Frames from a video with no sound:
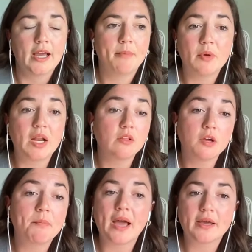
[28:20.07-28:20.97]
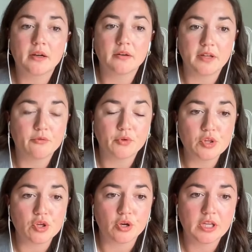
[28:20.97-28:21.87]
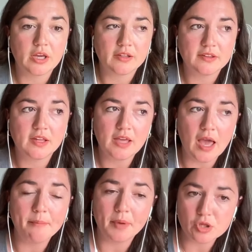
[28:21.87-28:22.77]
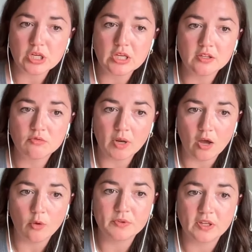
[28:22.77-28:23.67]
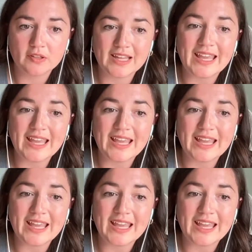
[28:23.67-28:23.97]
But when I look back at our debt-free journey, I can say, yeah, budgeting is what helped us.